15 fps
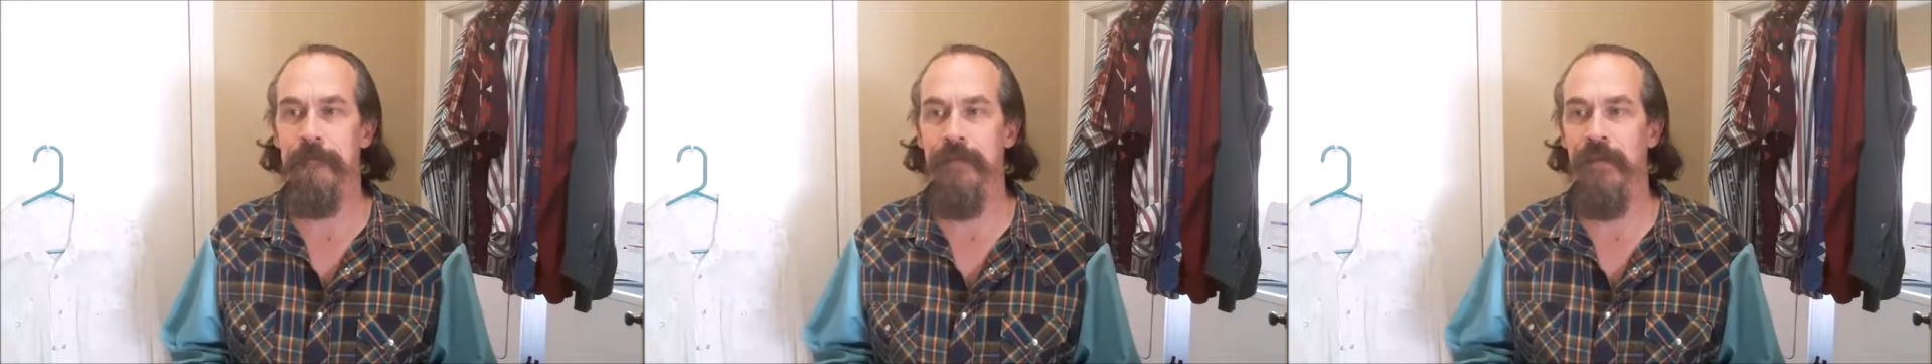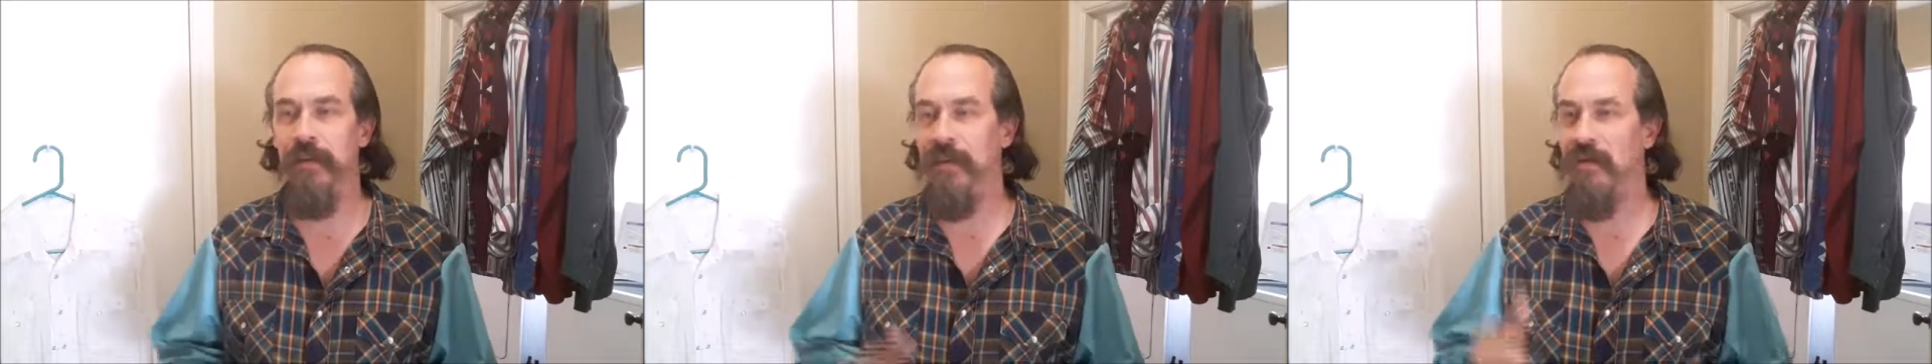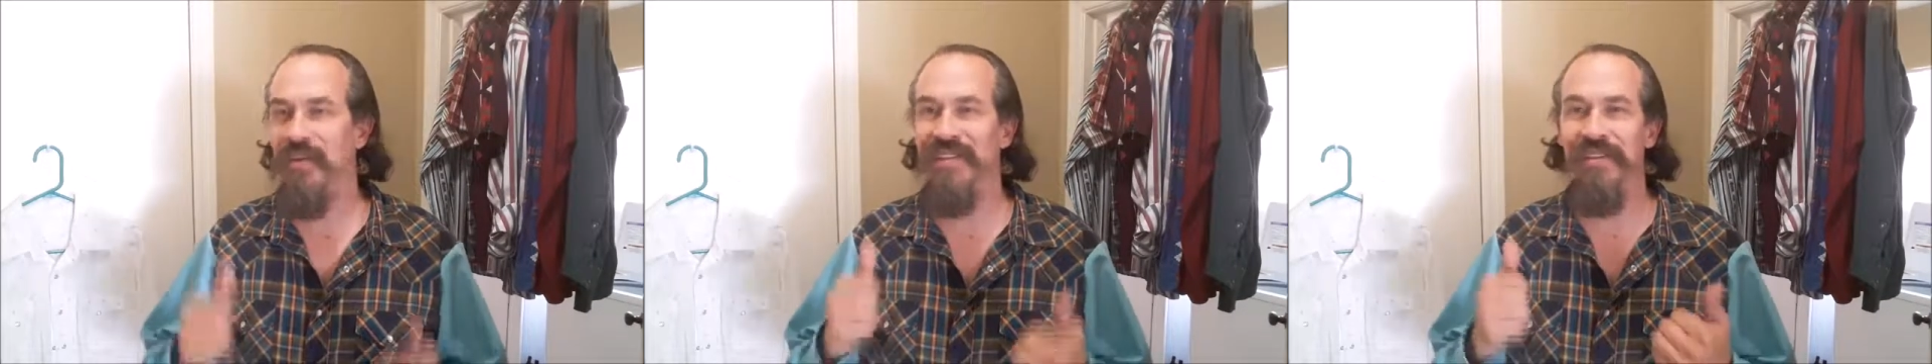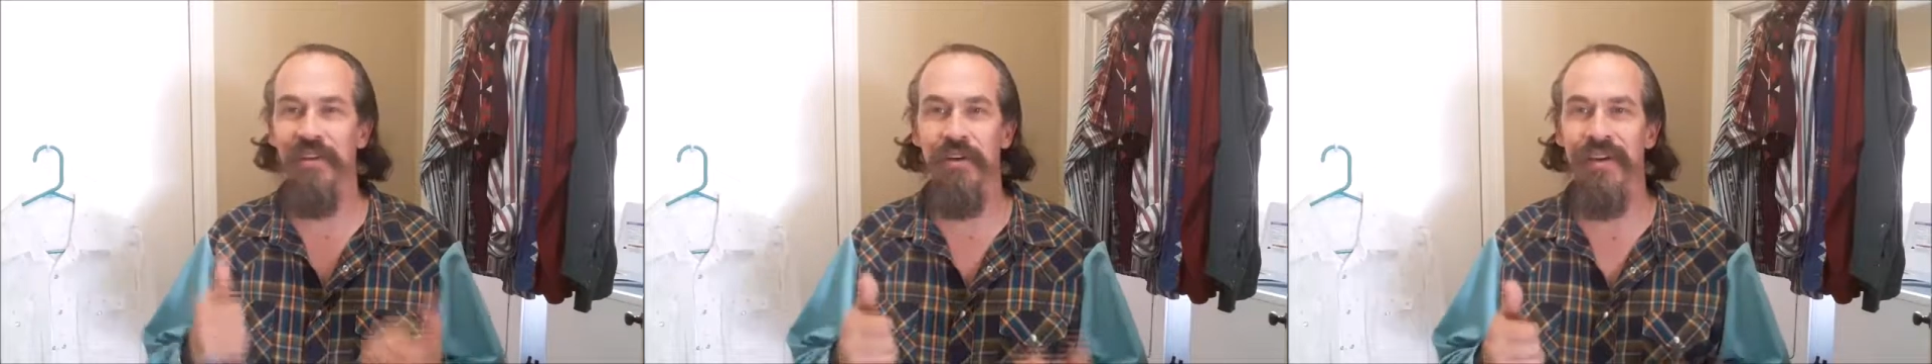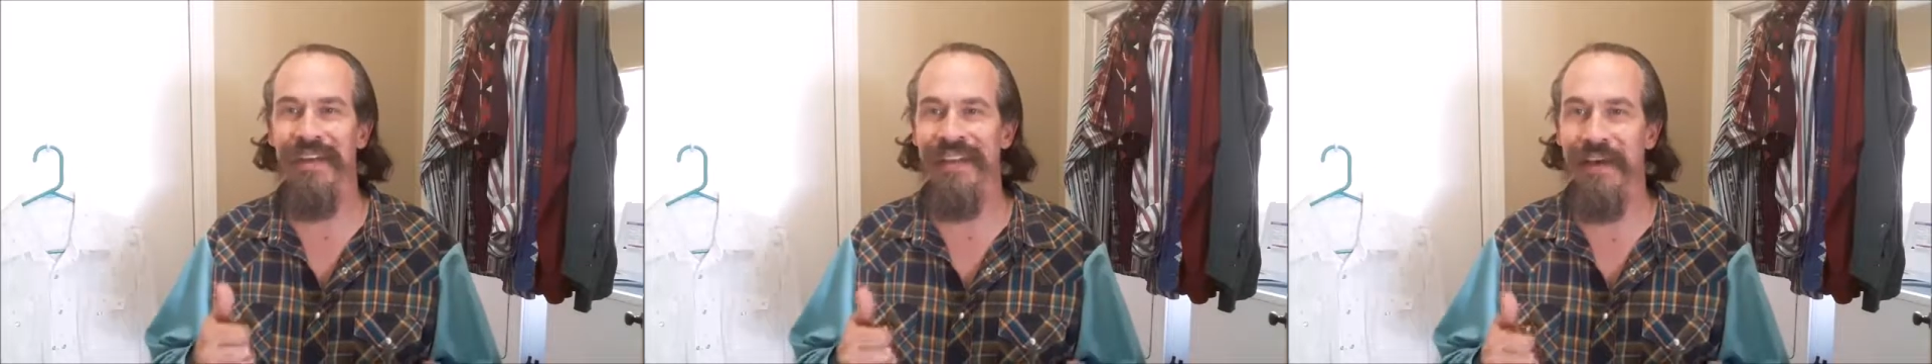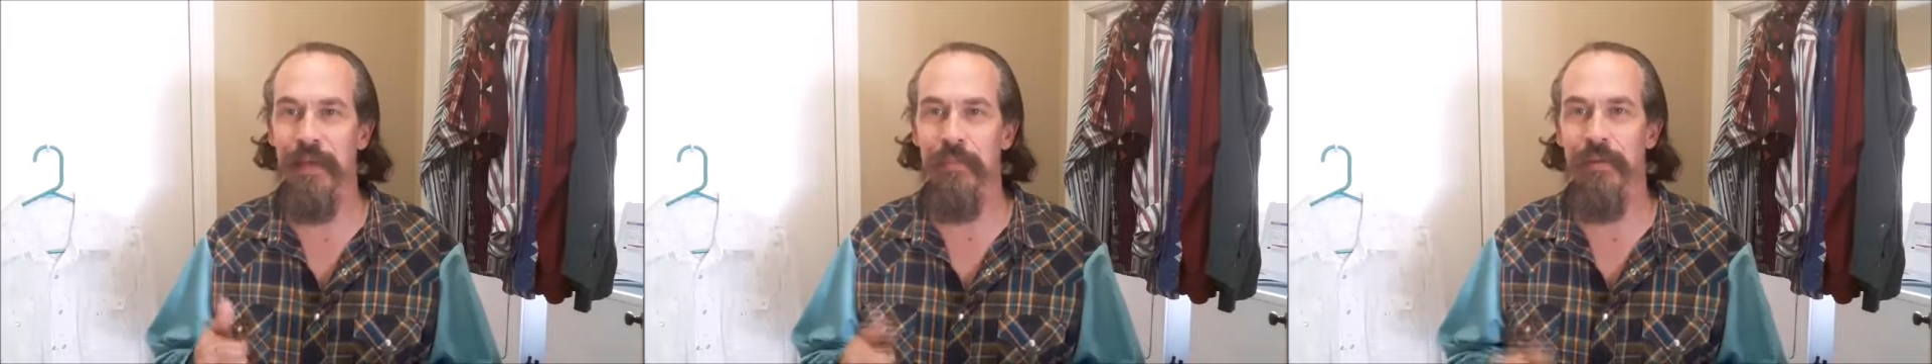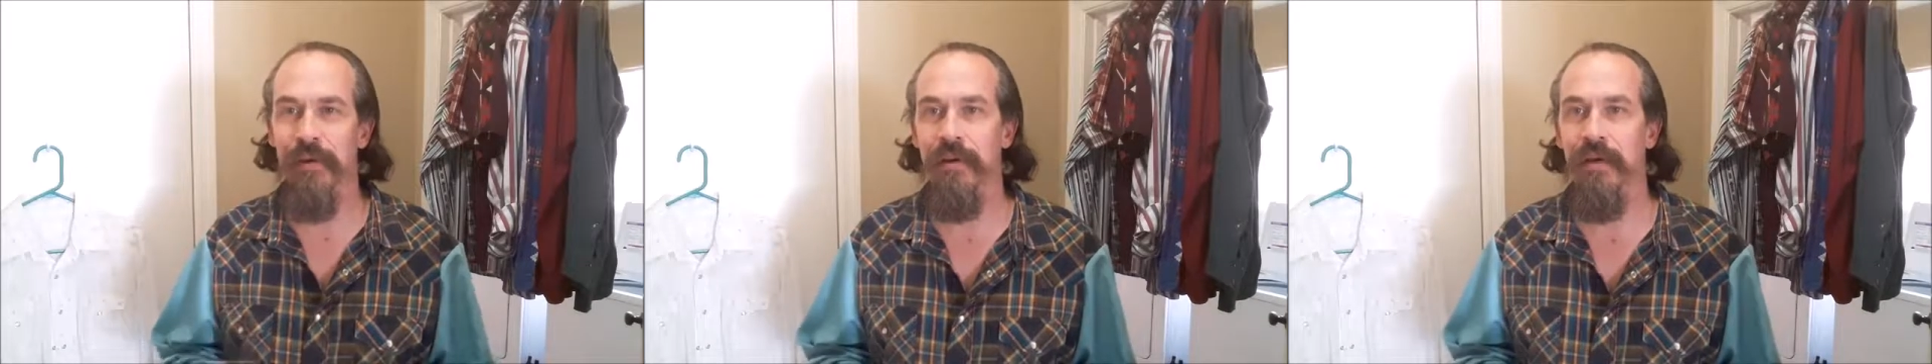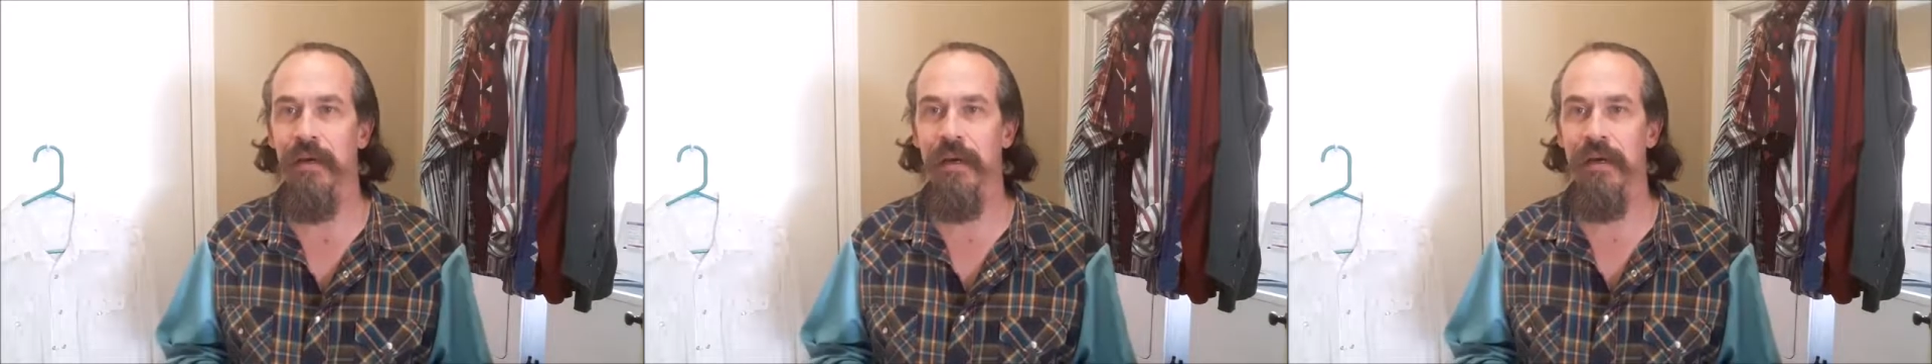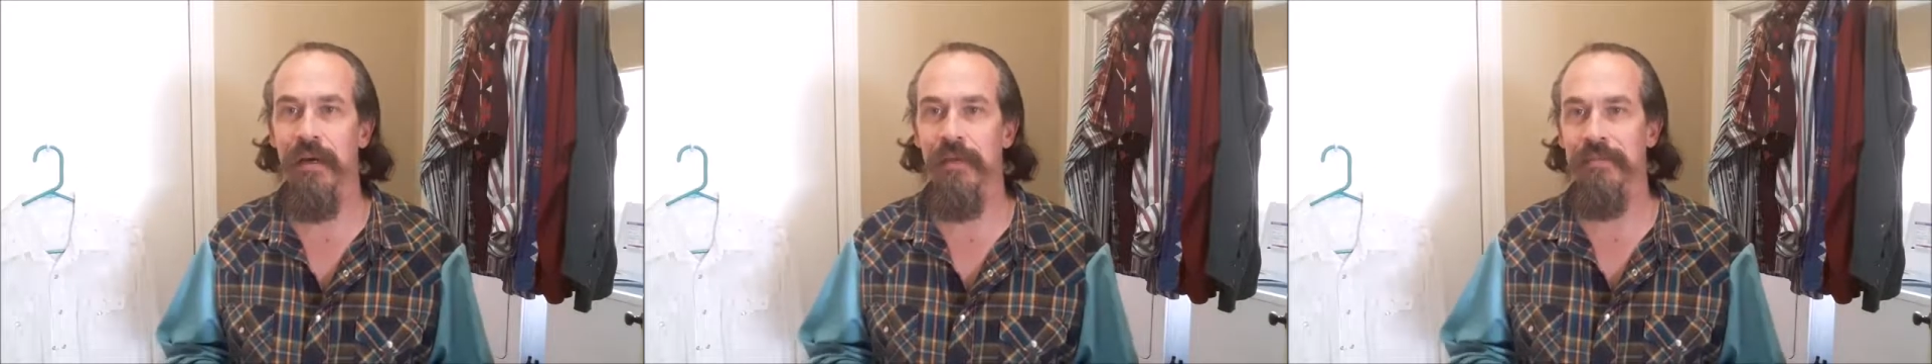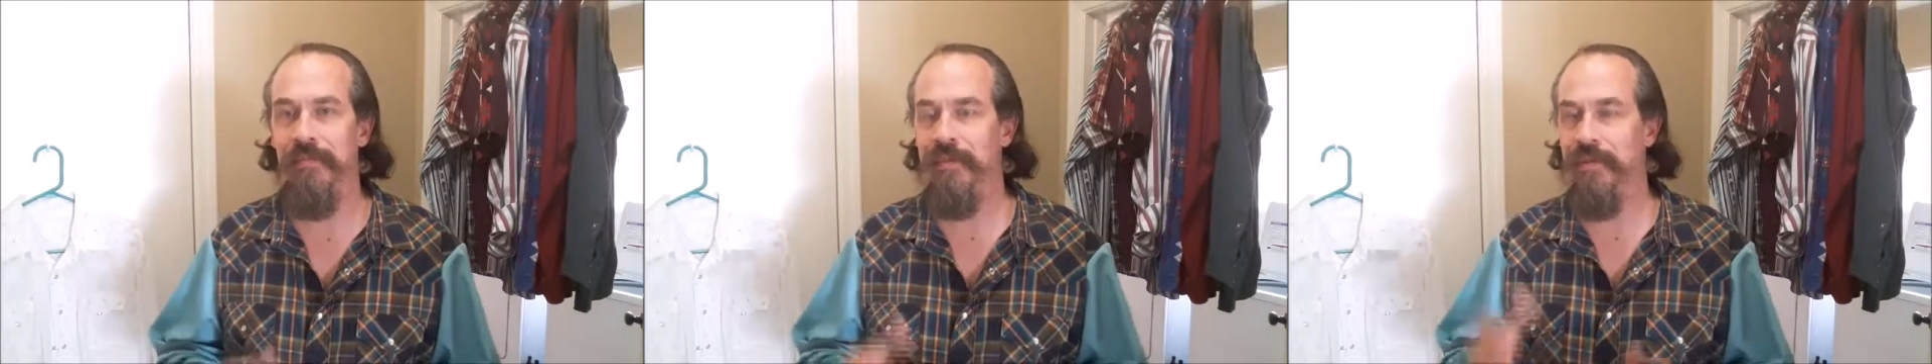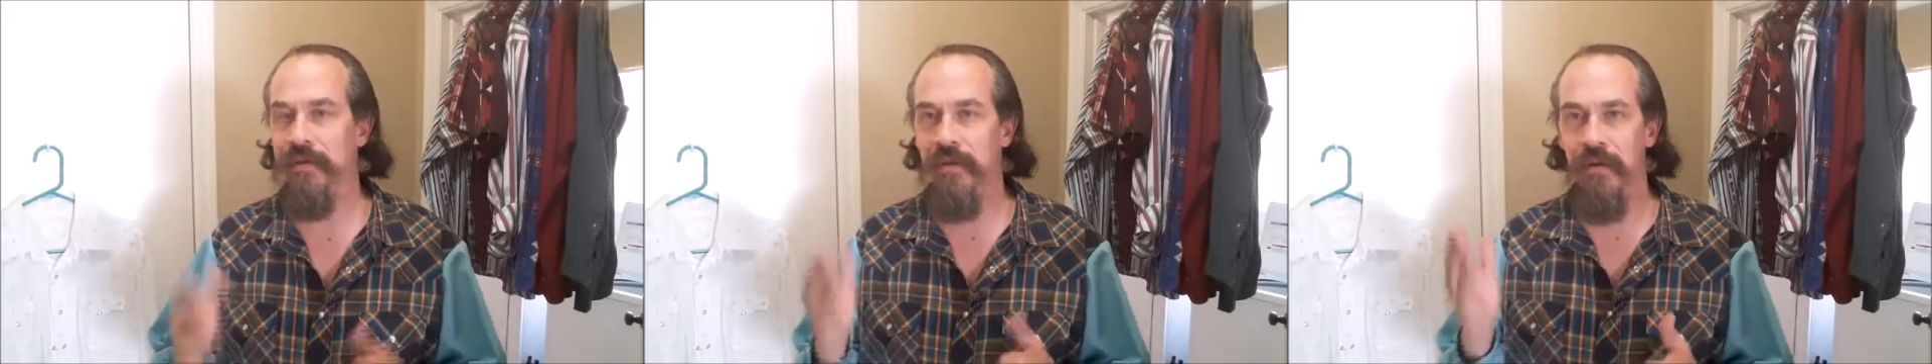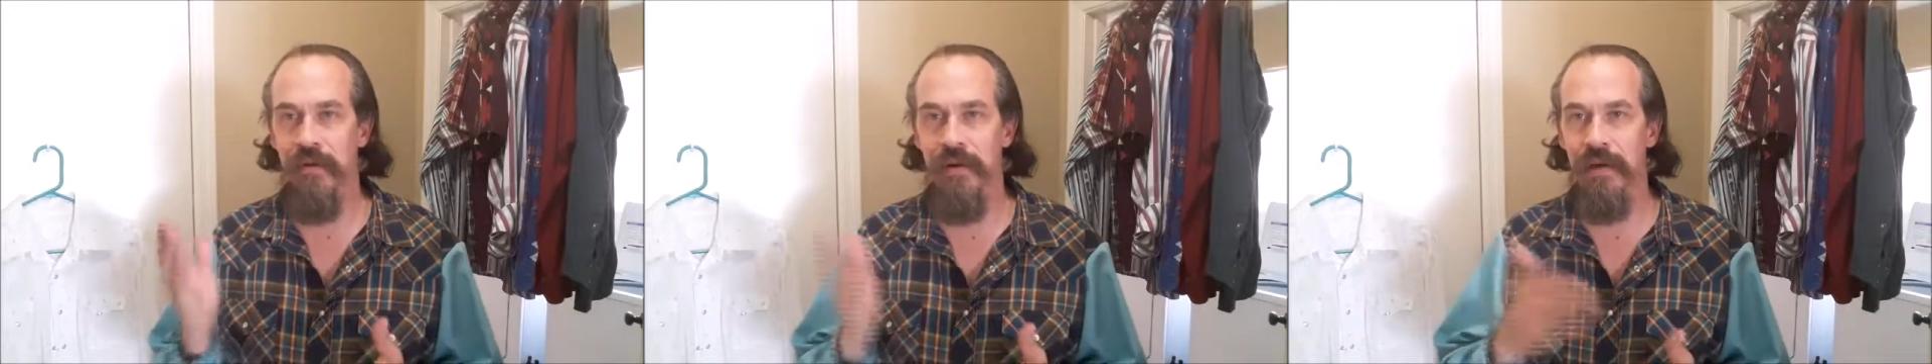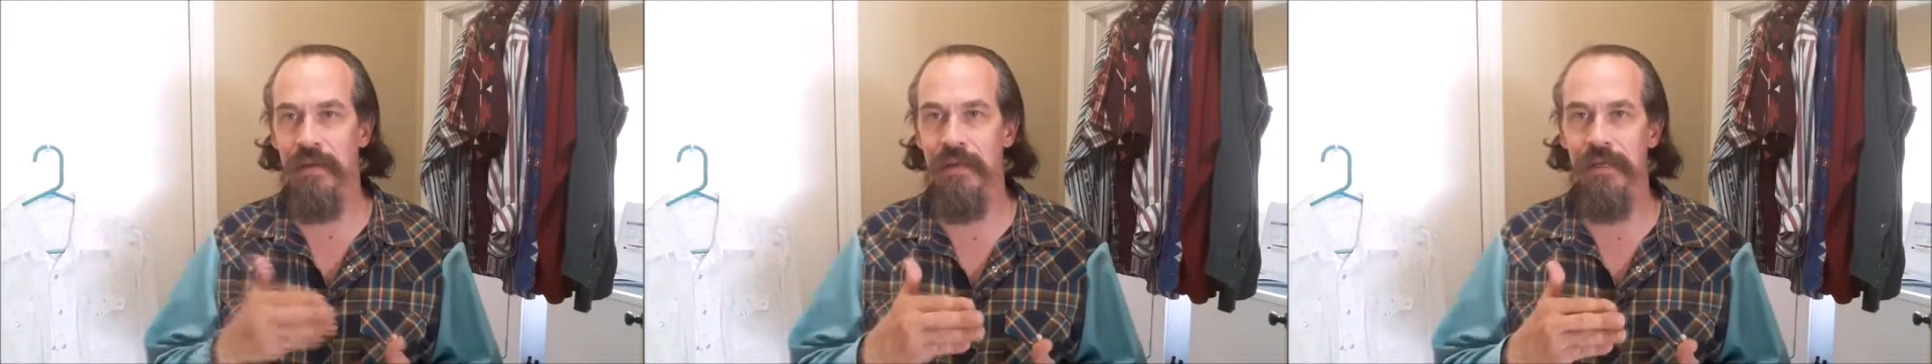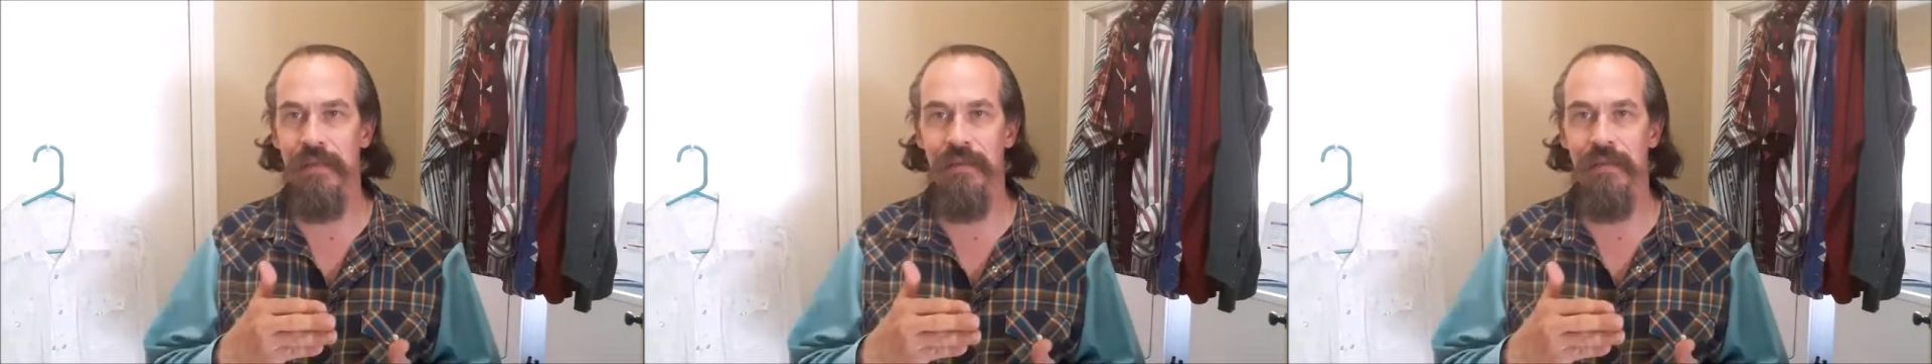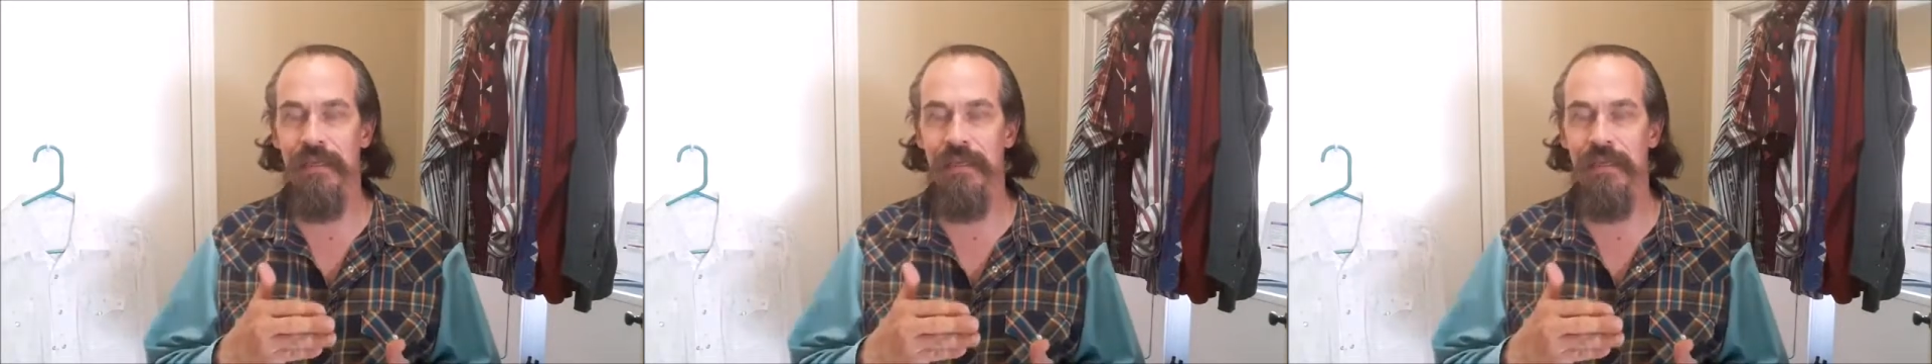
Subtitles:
you can always look it up. Just go on to